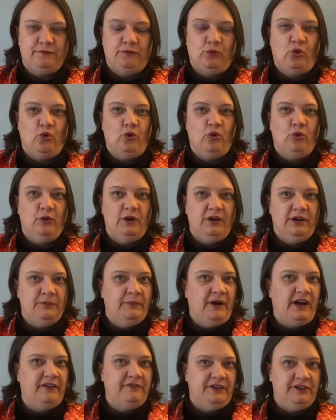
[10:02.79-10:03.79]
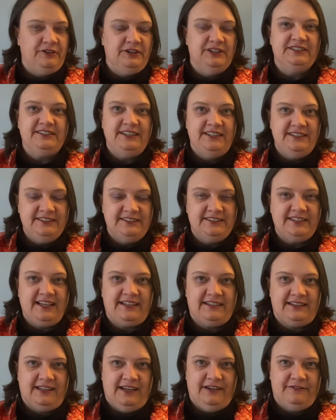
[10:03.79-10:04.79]
for my various
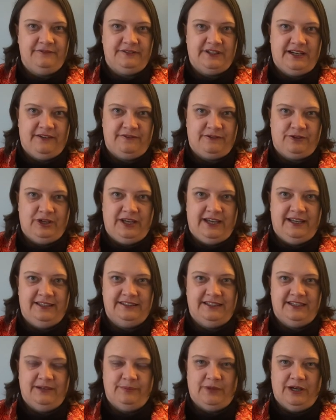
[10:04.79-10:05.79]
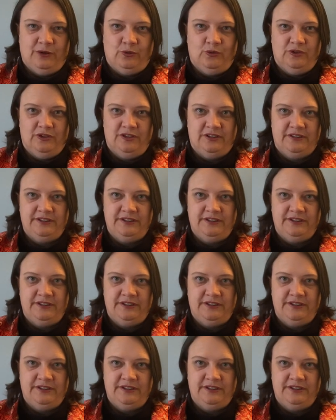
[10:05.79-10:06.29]
insect life that I've created in my world.